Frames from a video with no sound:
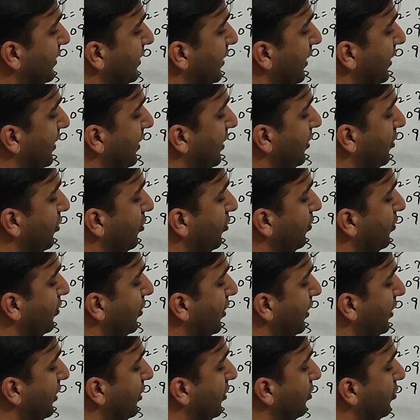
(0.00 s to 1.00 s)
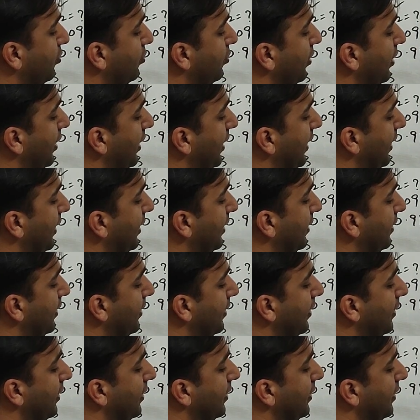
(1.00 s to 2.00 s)
32.28
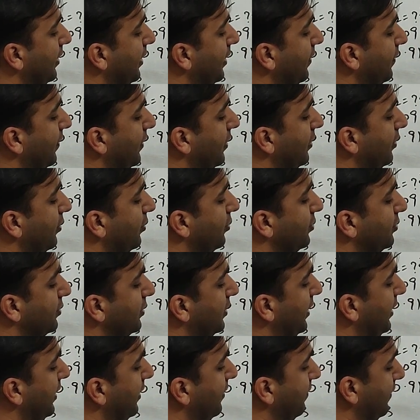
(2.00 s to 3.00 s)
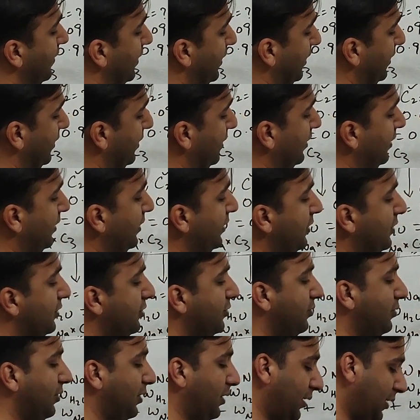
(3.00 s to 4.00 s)
is equal to C1.
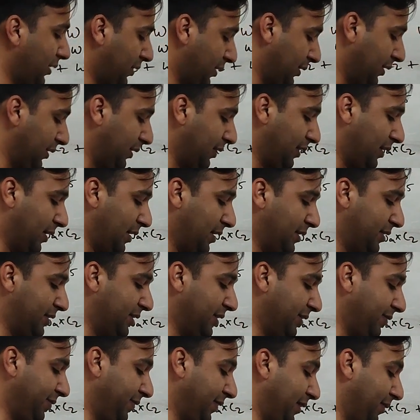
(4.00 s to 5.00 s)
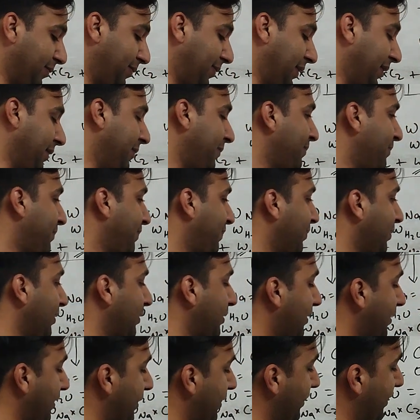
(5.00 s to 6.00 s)
So the answer will be
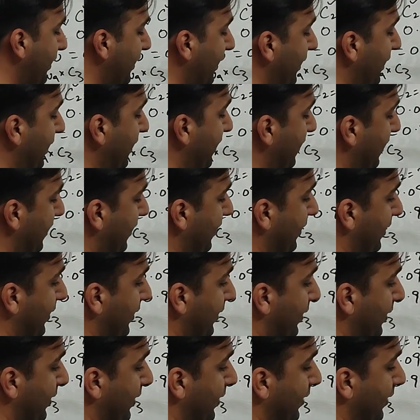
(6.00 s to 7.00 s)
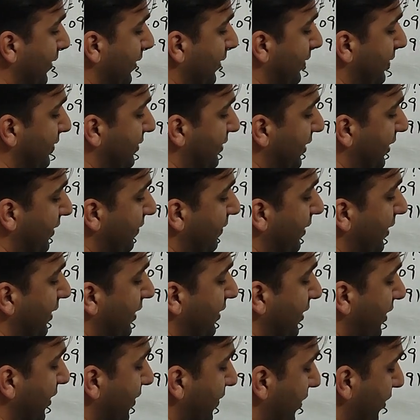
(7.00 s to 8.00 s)
30. C1
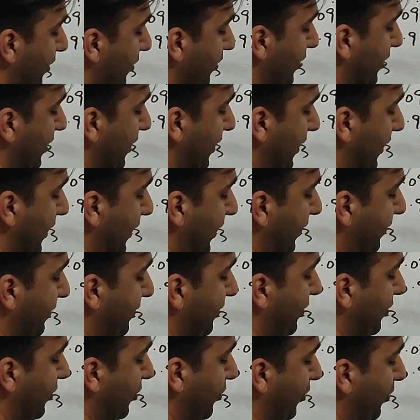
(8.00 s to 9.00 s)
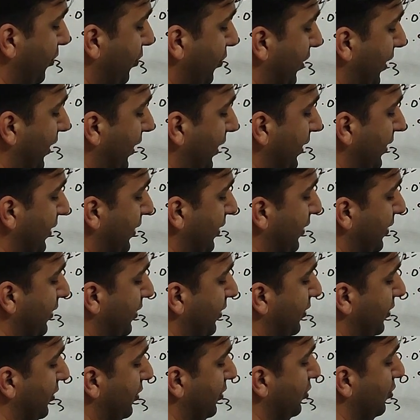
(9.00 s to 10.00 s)
is equal to
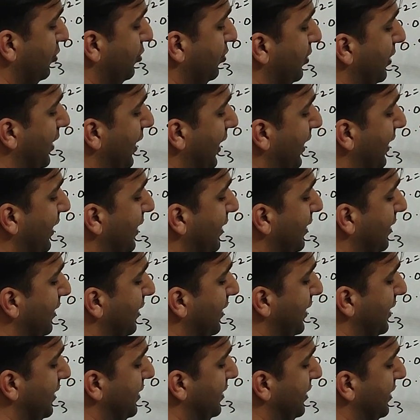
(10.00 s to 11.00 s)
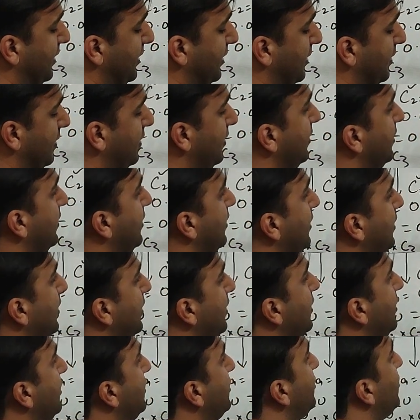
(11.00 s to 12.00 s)
34.29 kg.
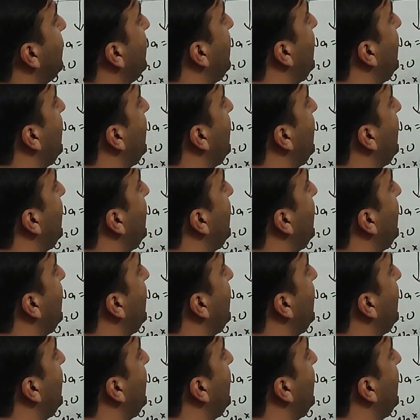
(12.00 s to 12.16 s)
So